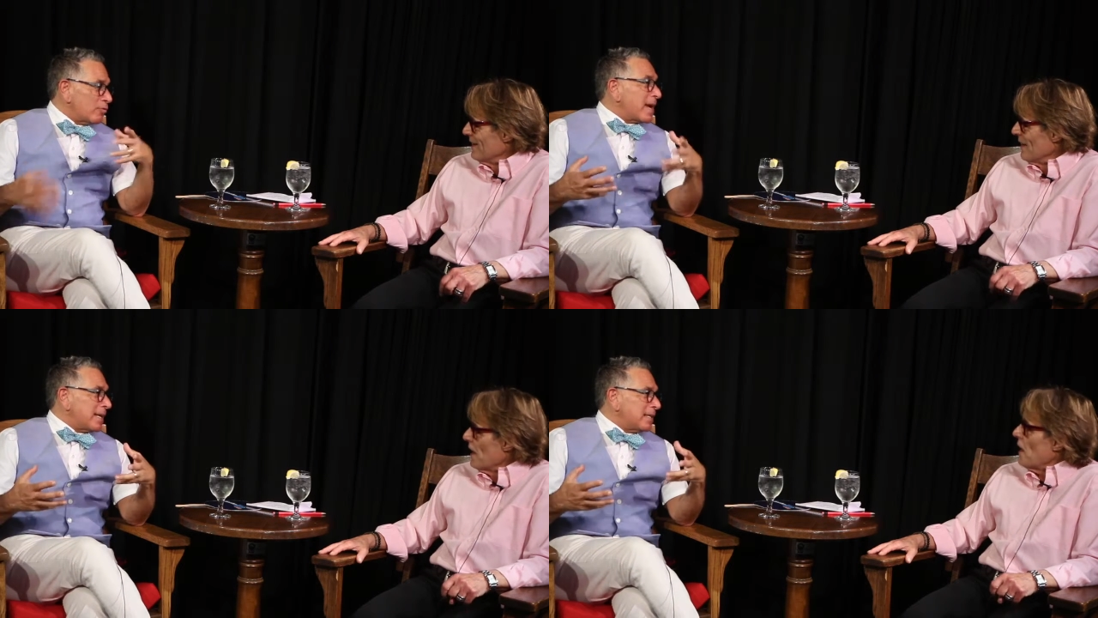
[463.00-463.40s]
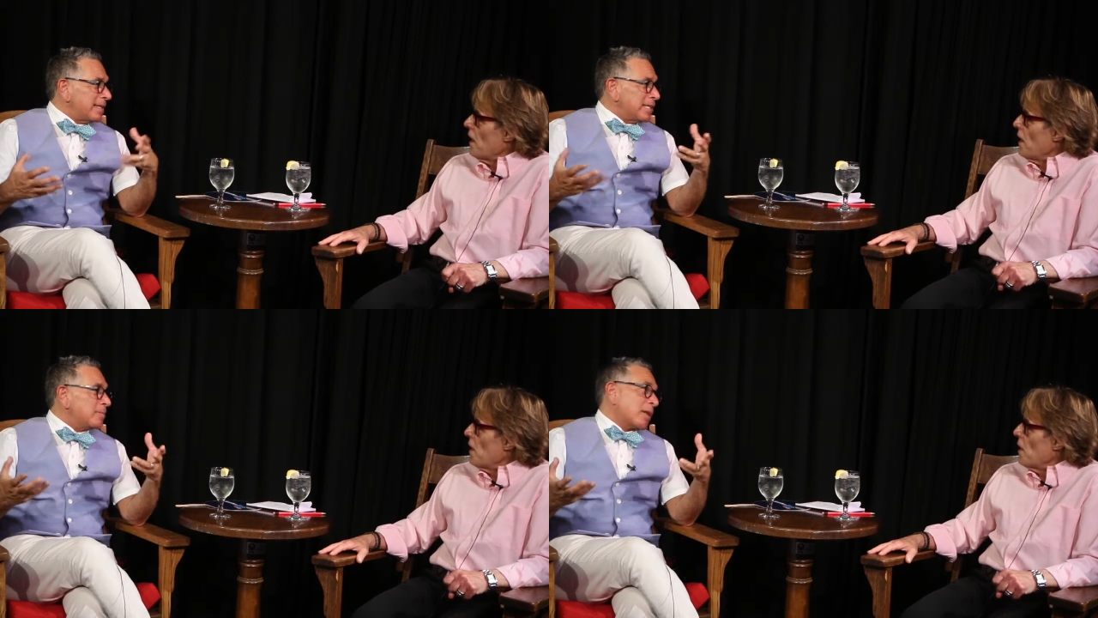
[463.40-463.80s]
Speaker 1: create it.
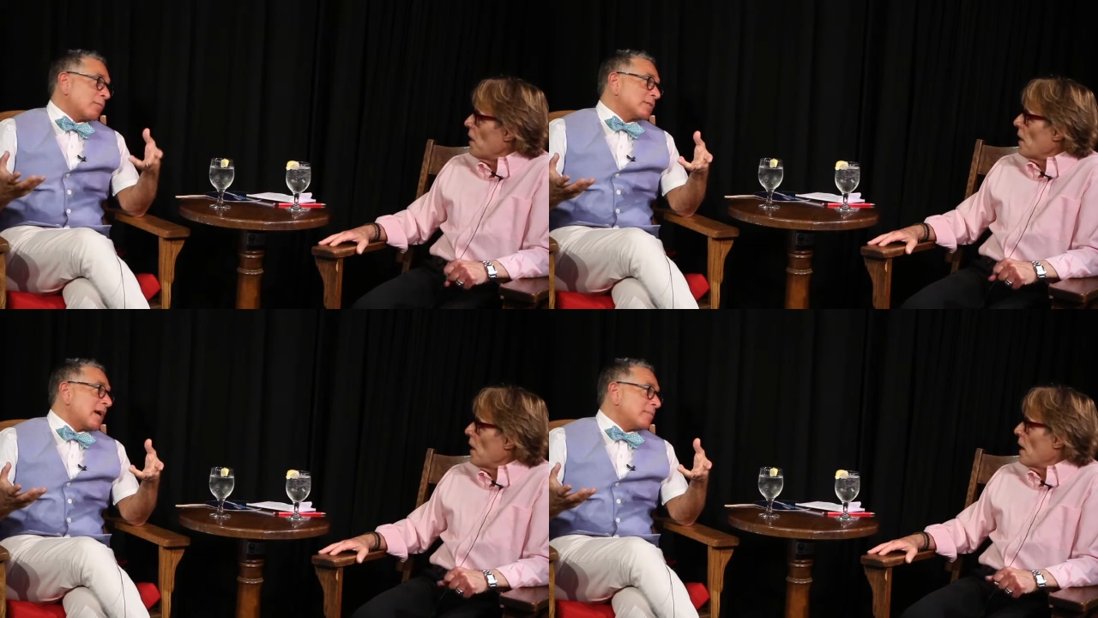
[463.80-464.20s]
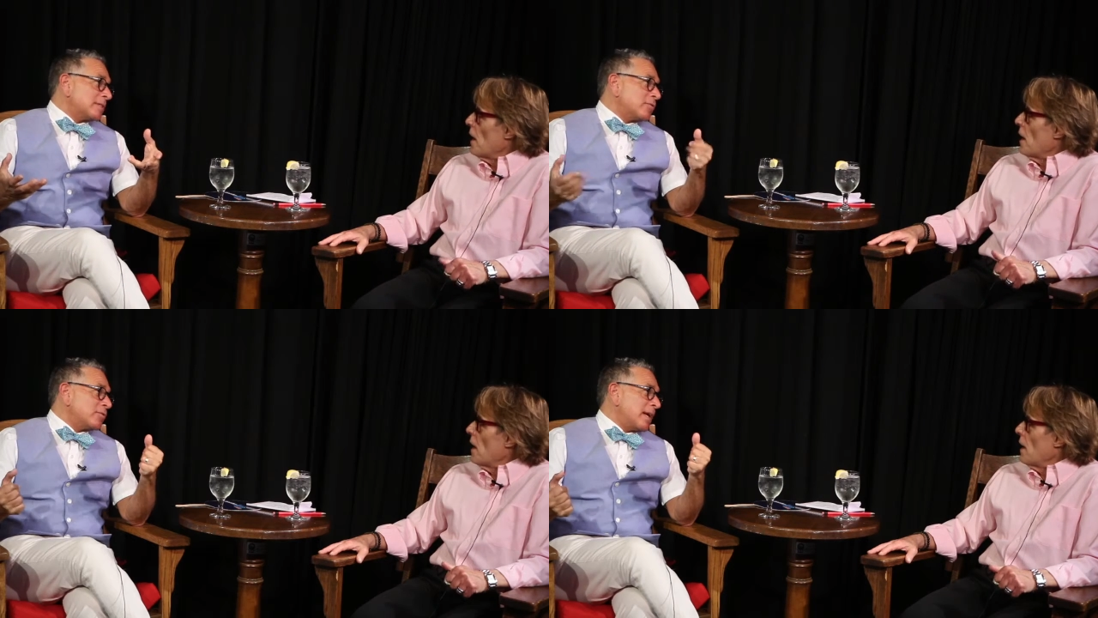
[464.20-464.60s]
Linda Bloodworth
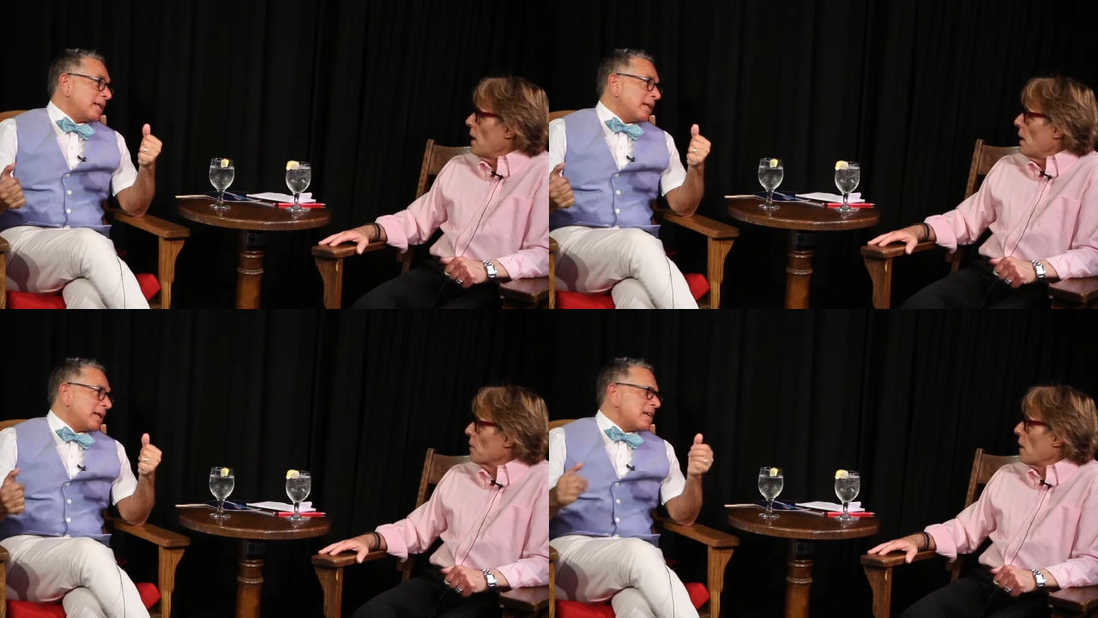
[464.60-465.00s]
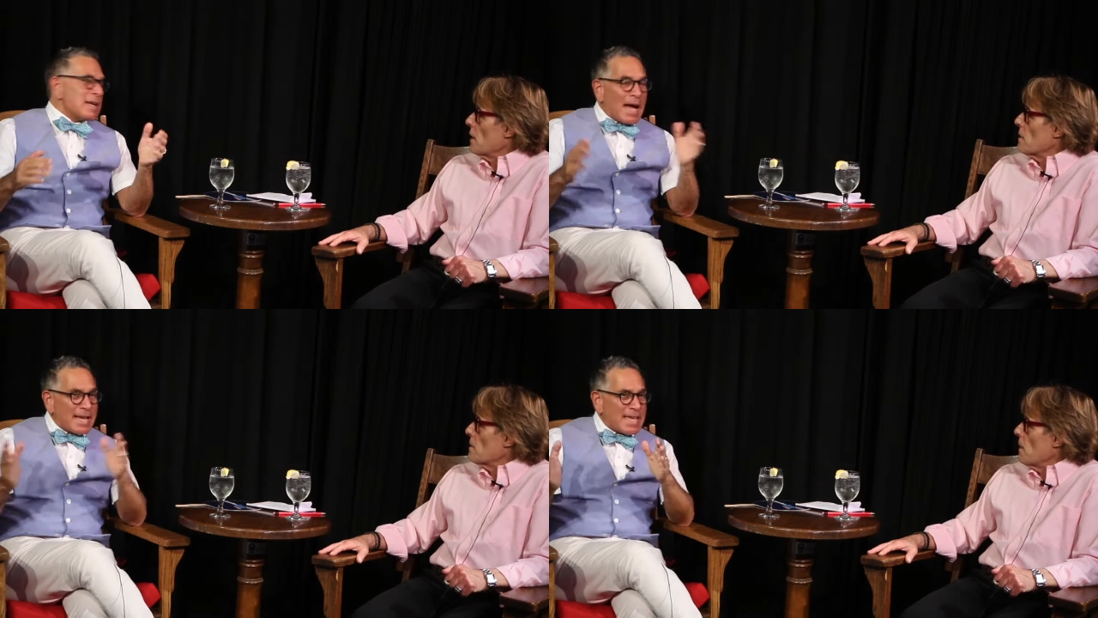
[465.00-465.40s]
Thomason created it. Okay.
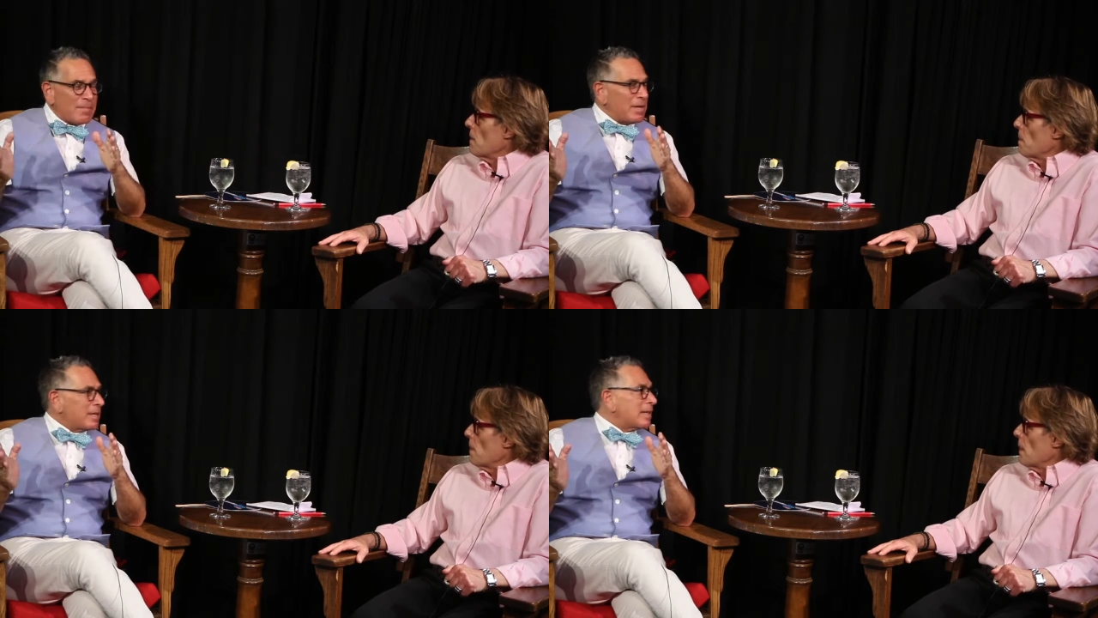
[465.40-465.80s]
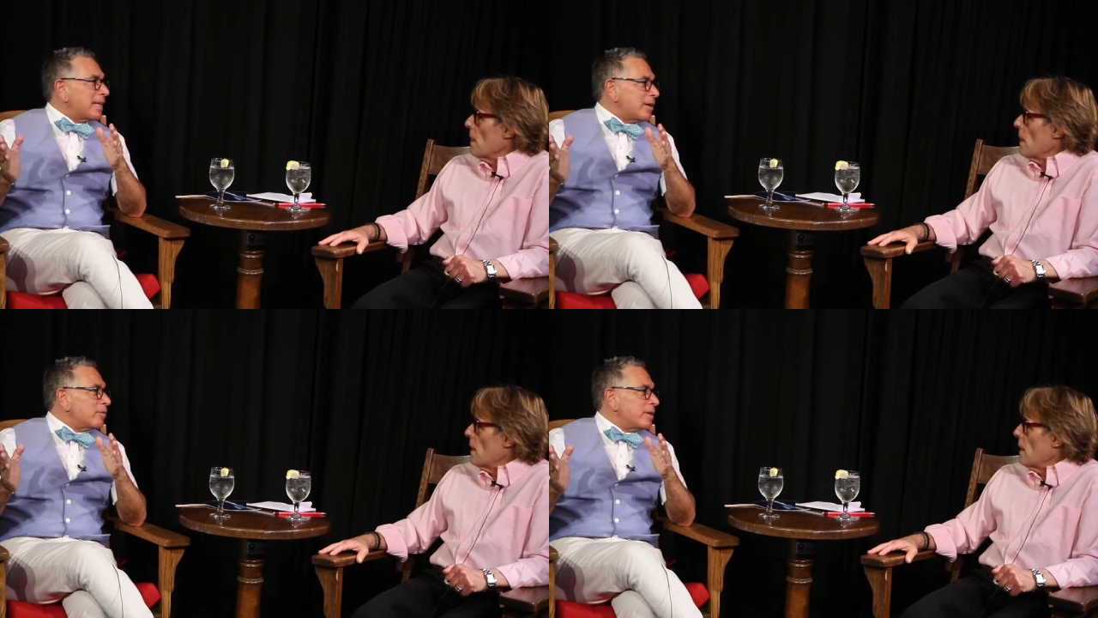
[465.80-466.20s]
I came in in the
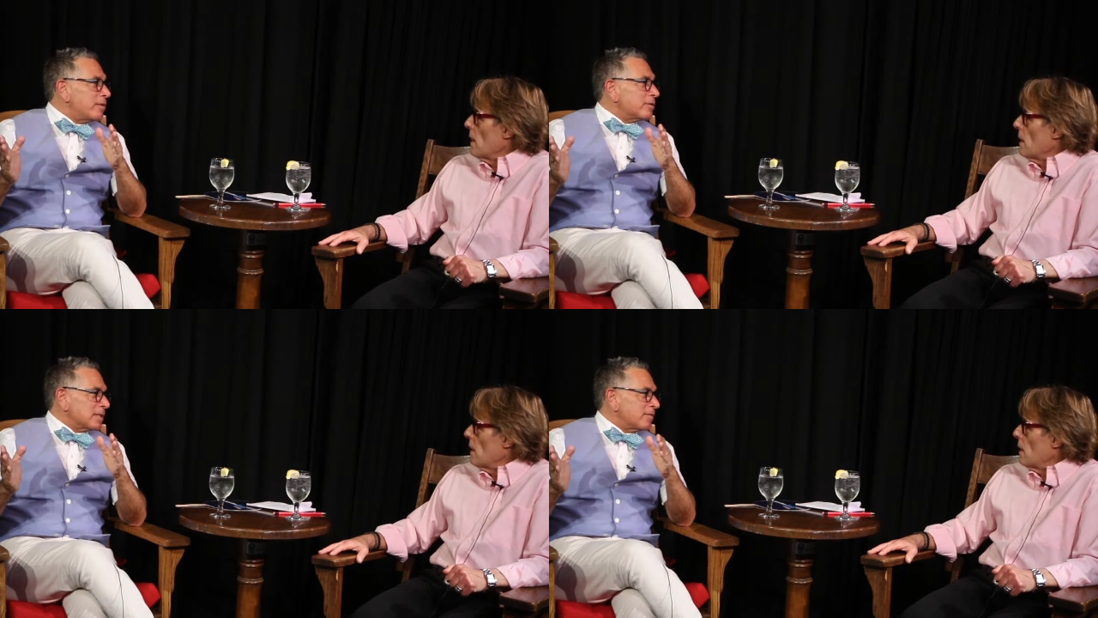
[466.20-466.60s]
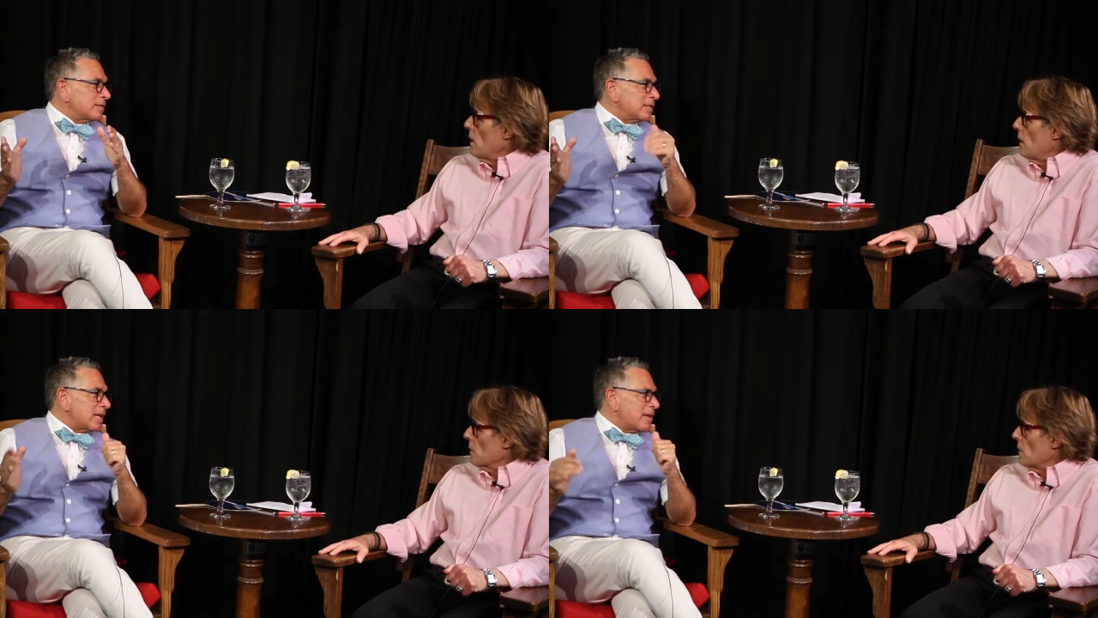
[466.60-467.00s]
later years of
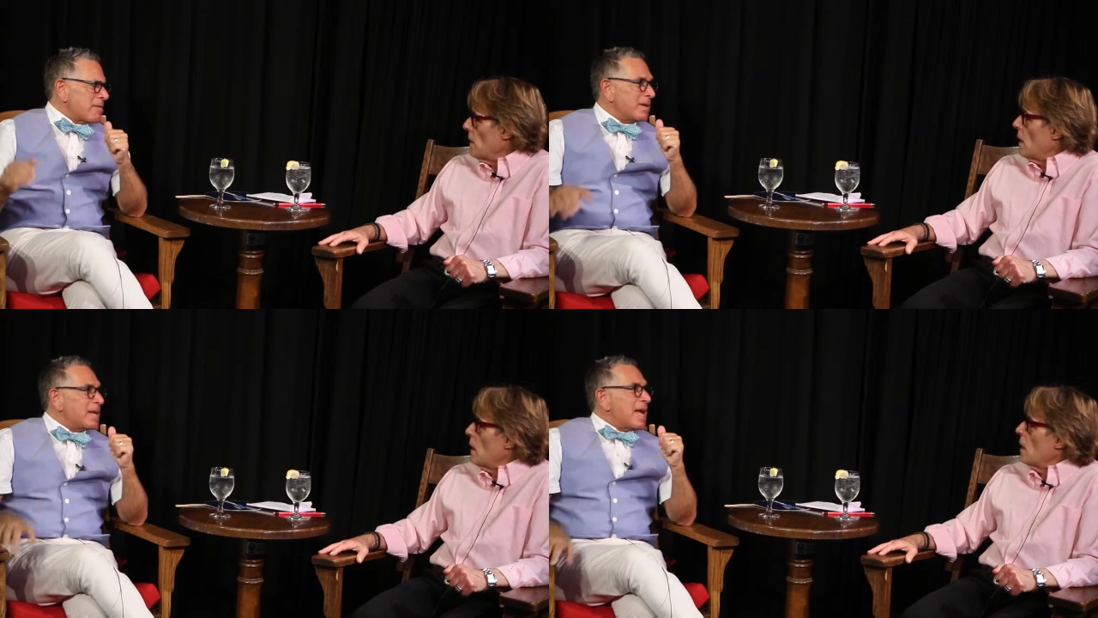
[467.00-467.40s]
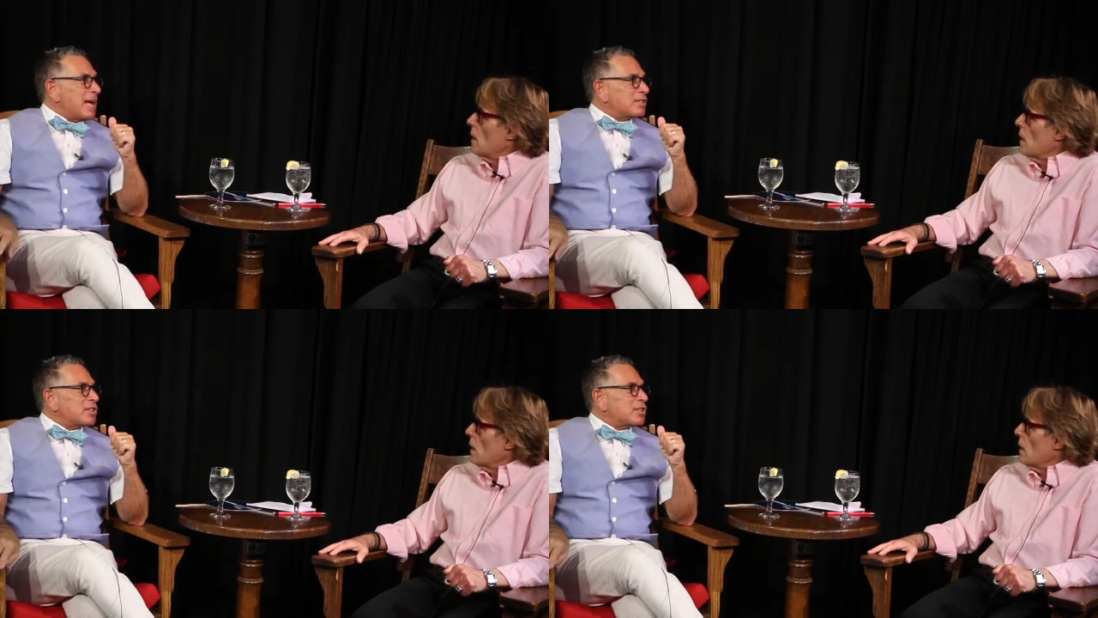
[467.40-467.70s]
designing okay. women, and